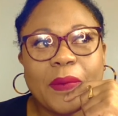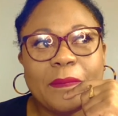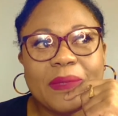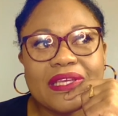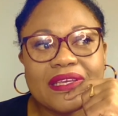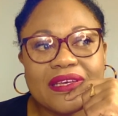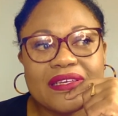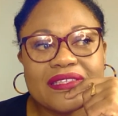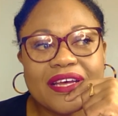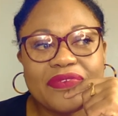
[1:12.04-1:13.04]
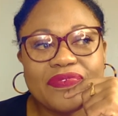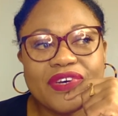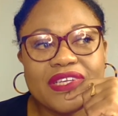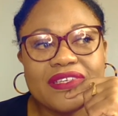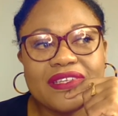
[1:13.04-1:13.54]
because I
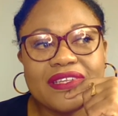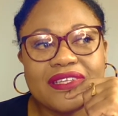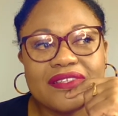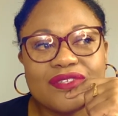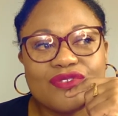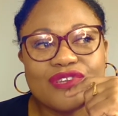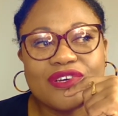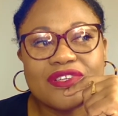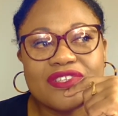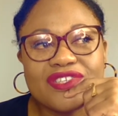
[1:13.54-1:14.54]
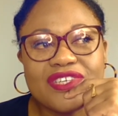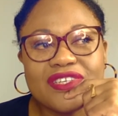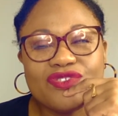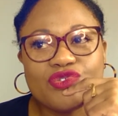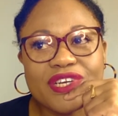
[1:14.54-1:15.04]
find it such an
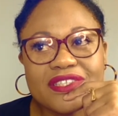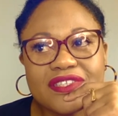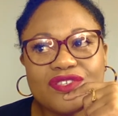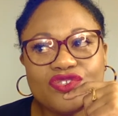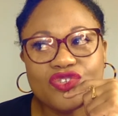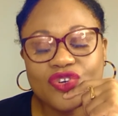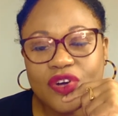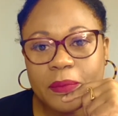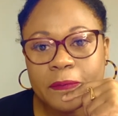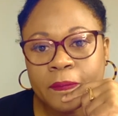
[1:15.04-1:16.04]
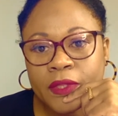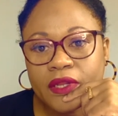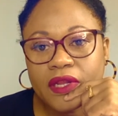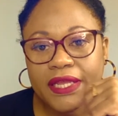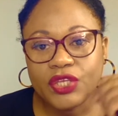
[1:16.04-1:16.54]
interesting job.
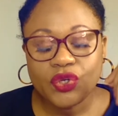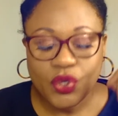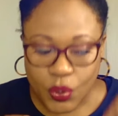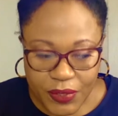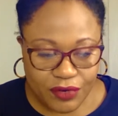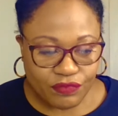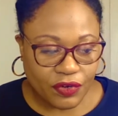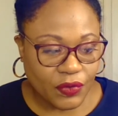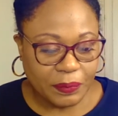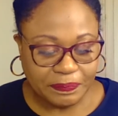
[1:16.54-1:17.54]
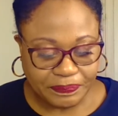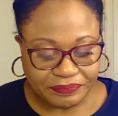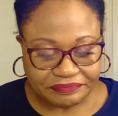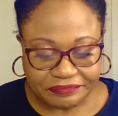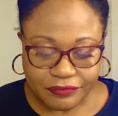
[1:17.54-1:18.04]
Like, you go in a room,
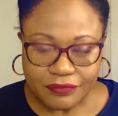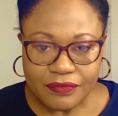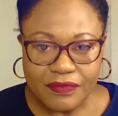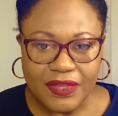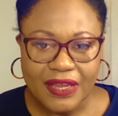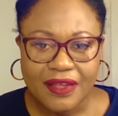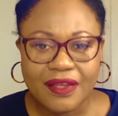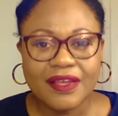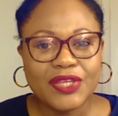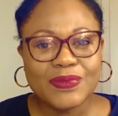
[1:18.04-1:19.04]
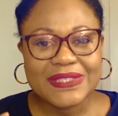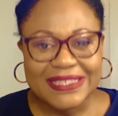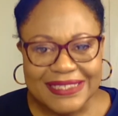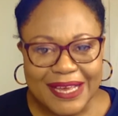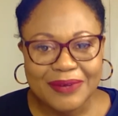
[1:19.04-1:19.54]
you
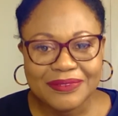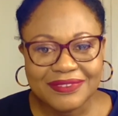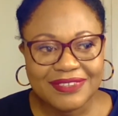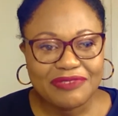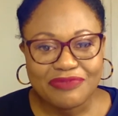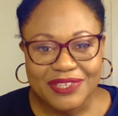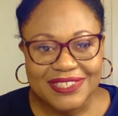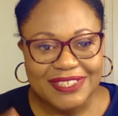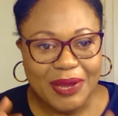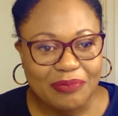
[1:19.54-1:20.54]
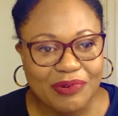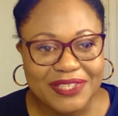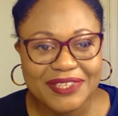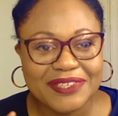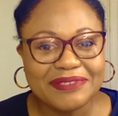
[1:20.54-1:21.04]
sit down in front of a
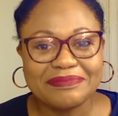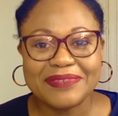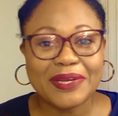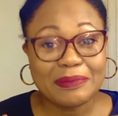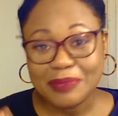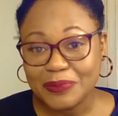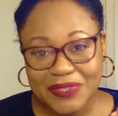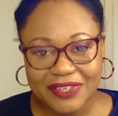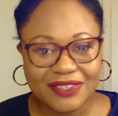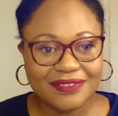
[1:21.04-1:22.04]
typewriter, a computer,